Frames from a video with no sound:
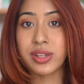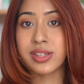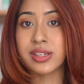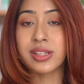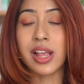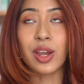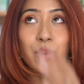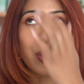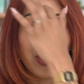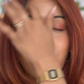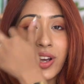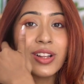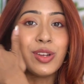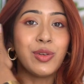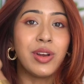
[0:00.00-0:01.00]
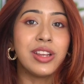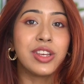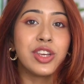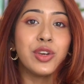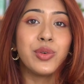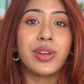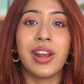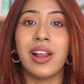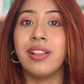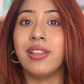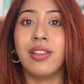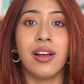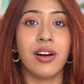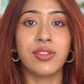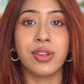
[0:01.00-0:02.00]
This is like really, really cute, and I
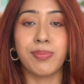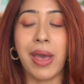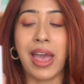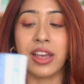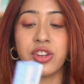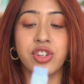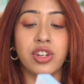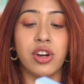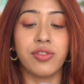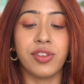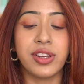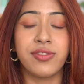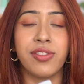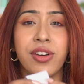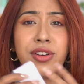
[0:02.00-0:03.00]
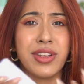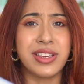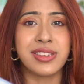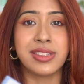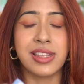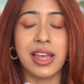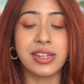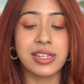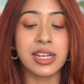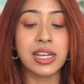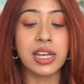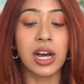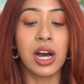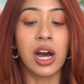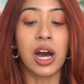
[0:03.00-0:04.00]
love the packaging of it, very
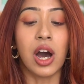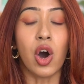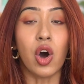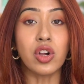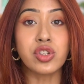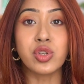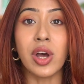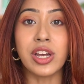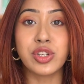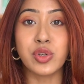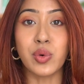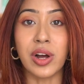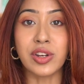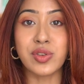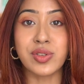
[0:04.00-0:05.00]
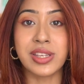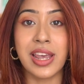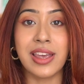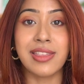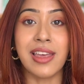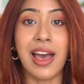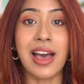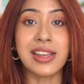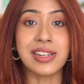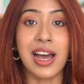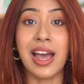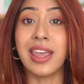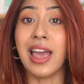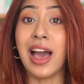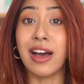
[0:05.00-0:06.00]
aesthetic. Also, I do want to say that
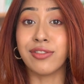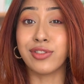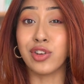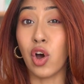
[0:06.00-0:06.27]
I have